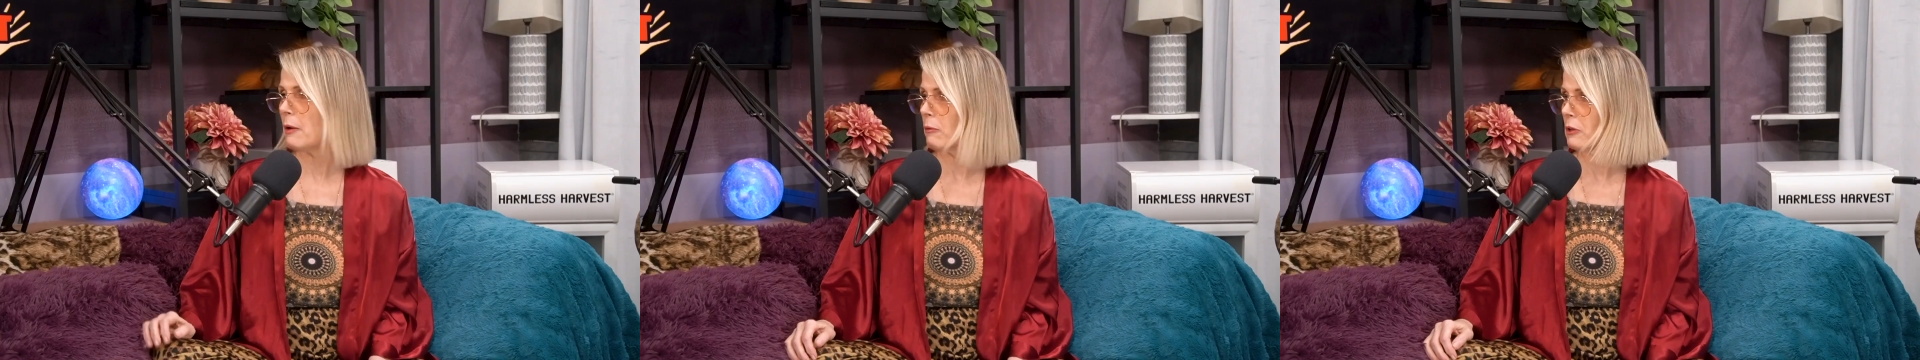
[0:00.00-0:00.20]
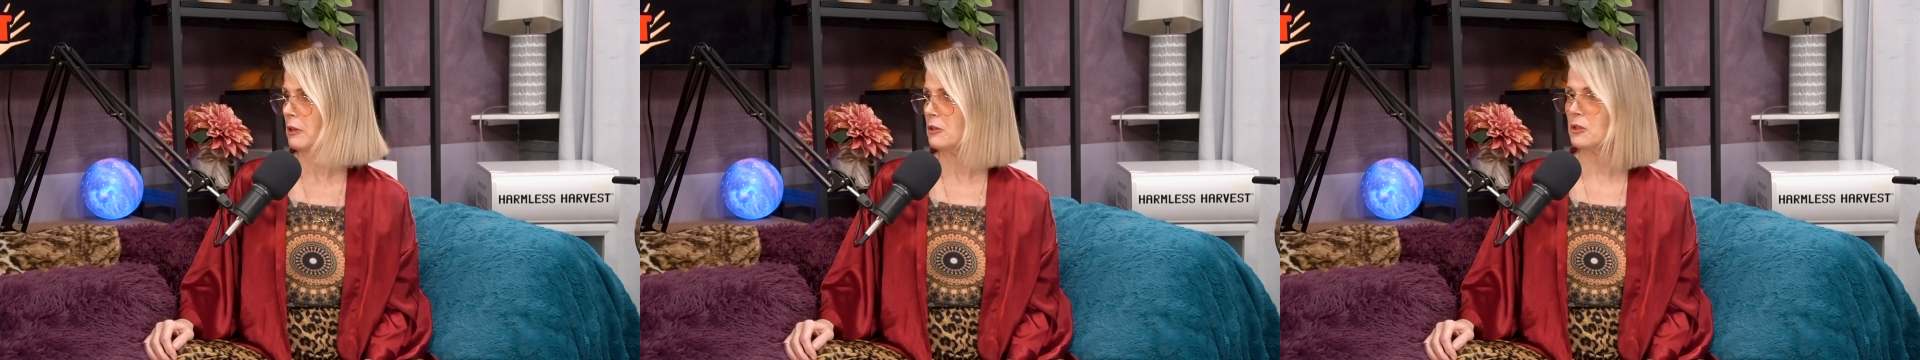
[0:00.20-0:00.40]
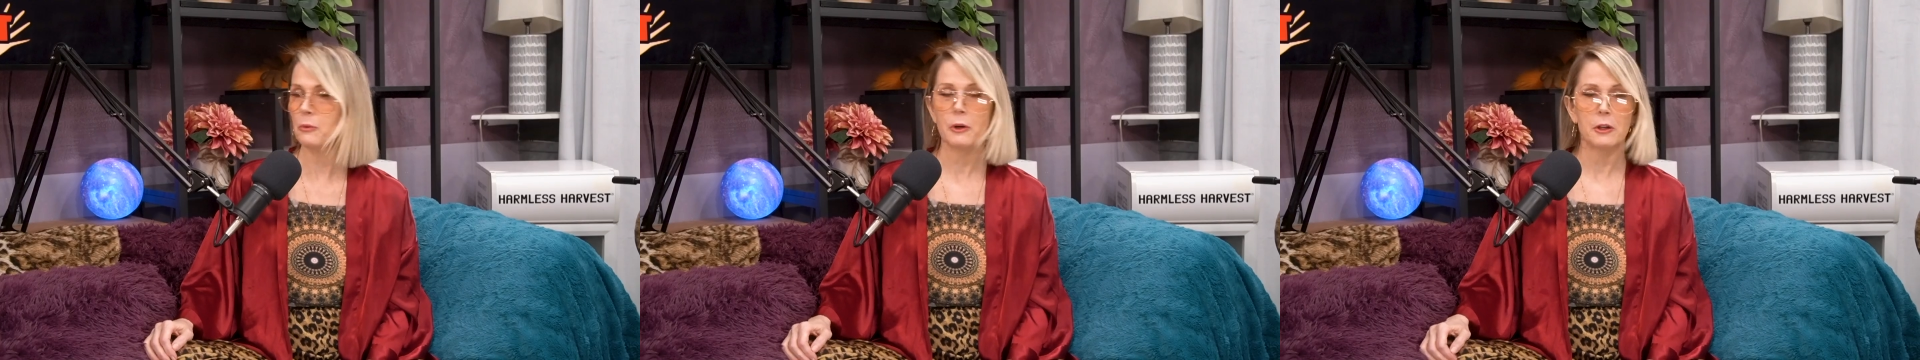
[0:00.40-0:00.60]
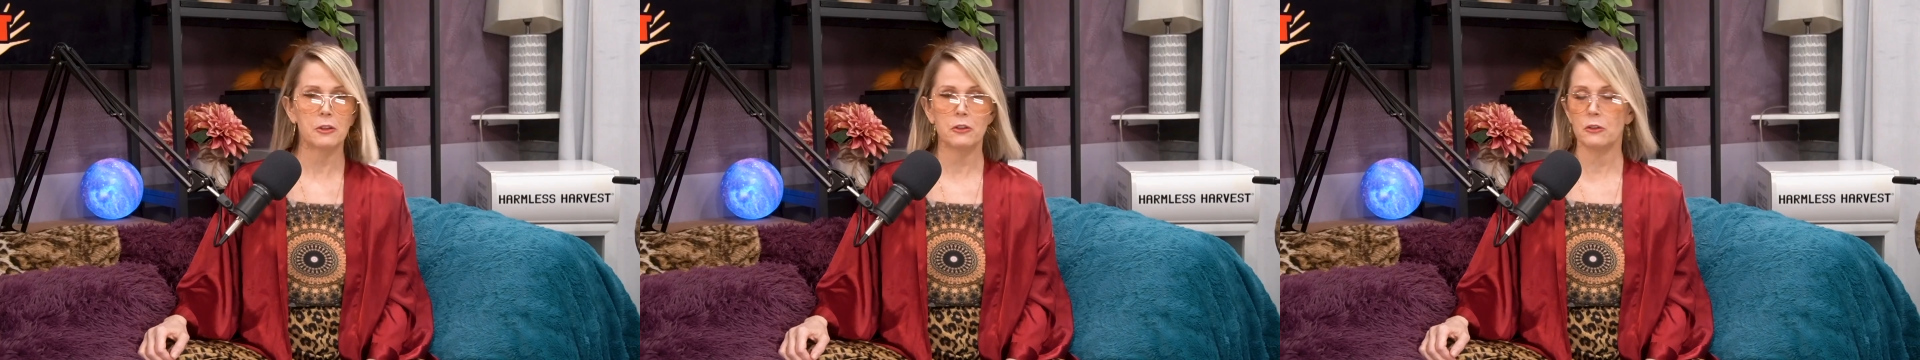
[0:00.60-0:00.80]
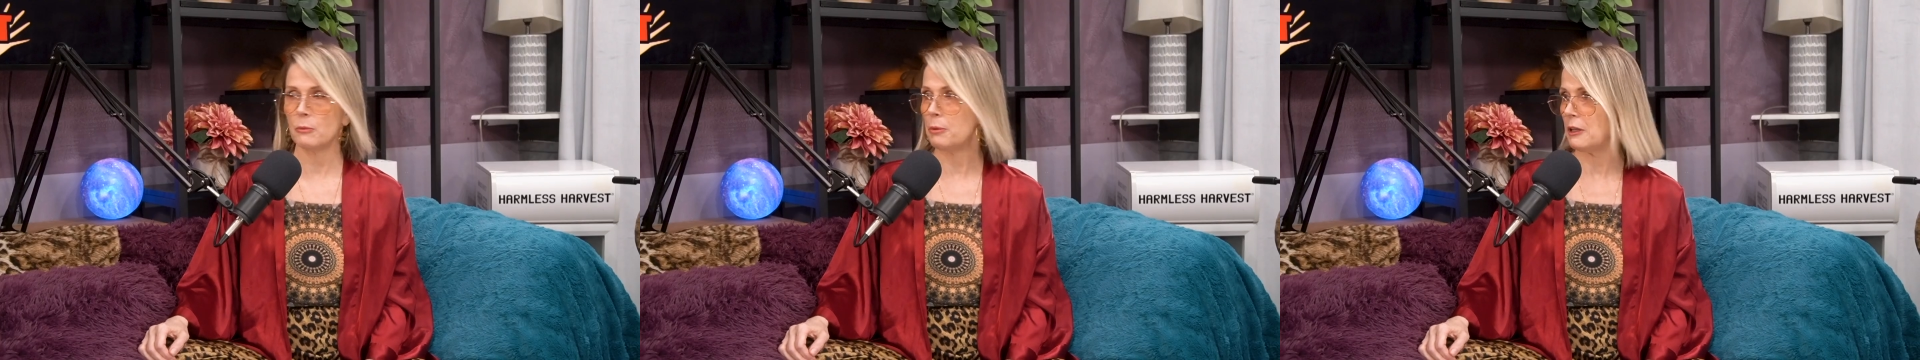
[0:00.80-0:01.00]
really do want to
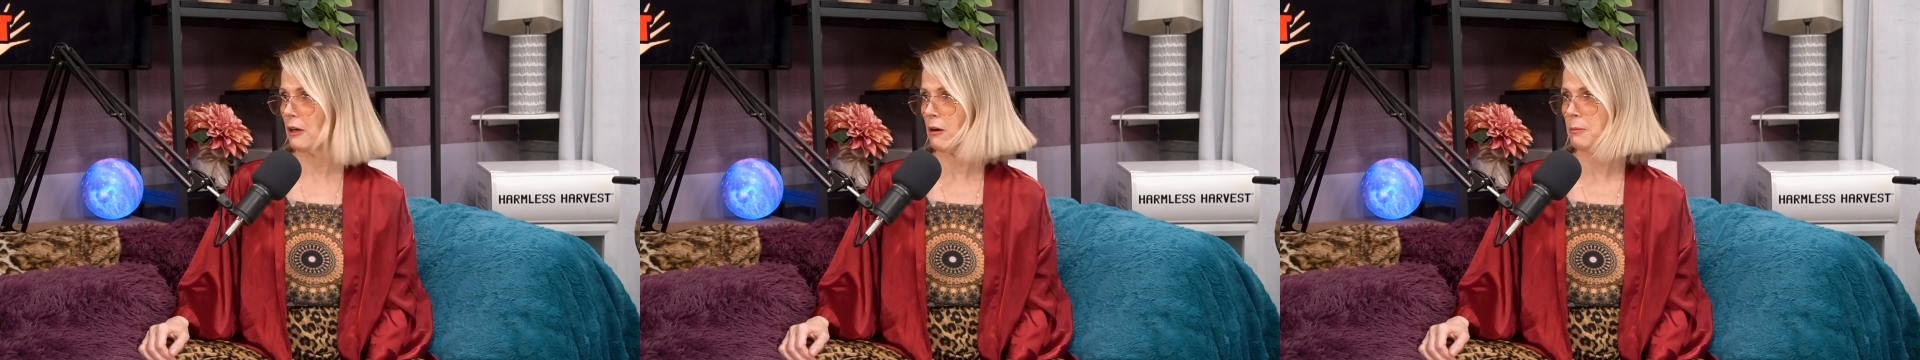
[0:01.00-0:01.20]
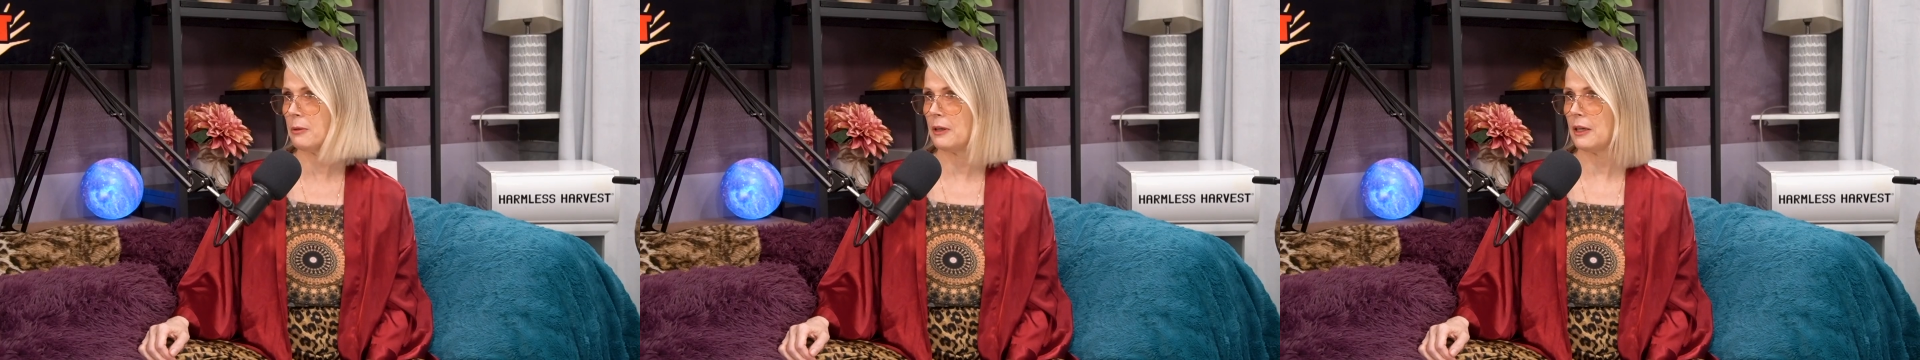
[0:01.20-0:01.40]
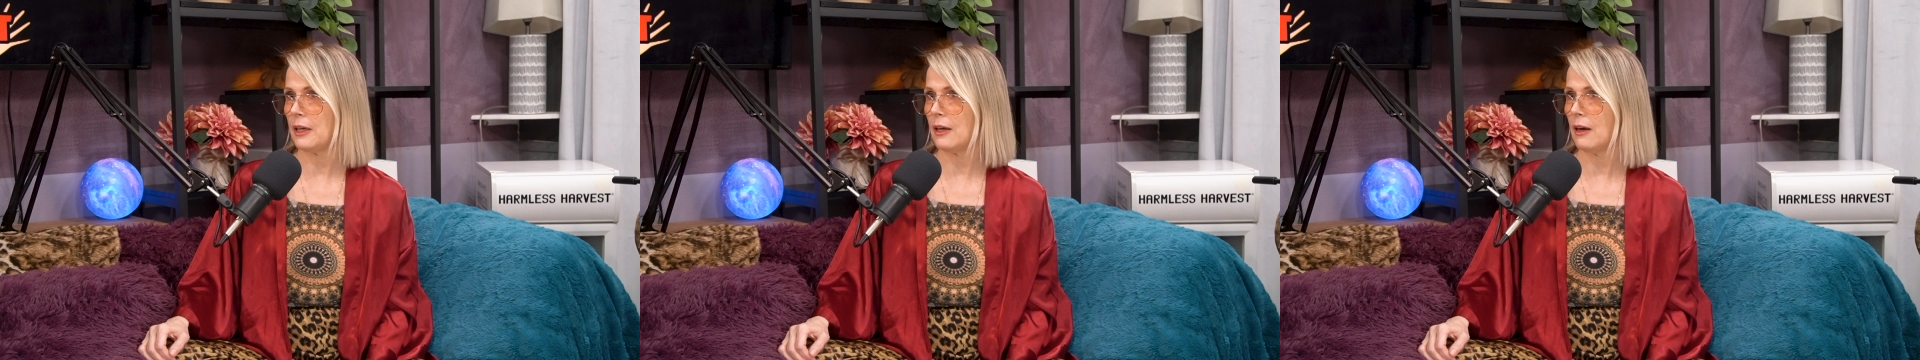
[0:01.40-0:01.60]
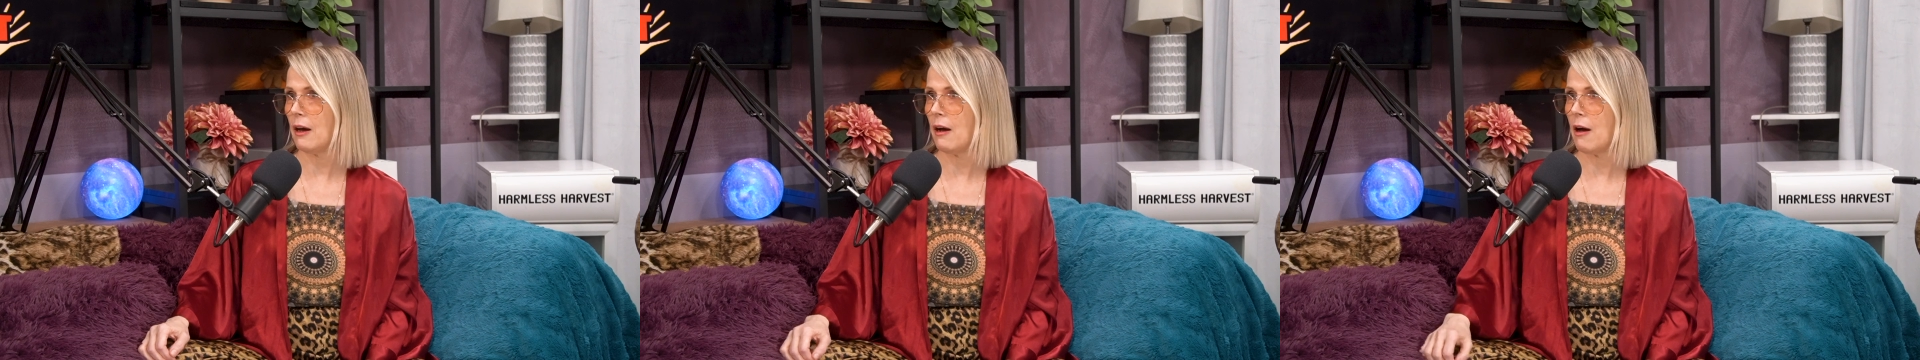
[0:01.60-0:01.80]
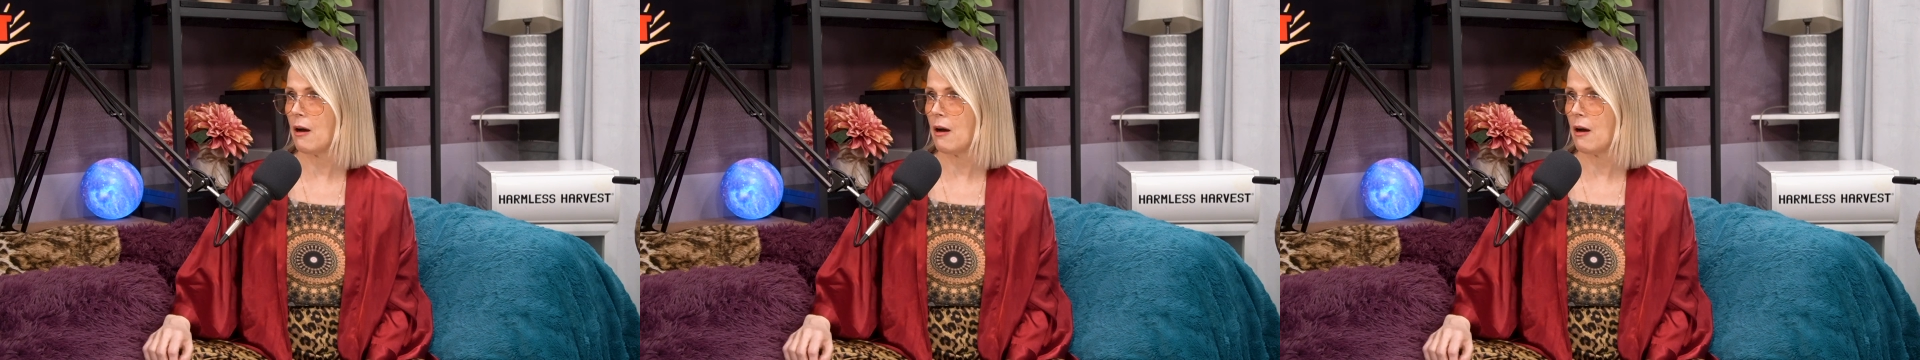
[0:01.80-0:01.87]
do the PRP.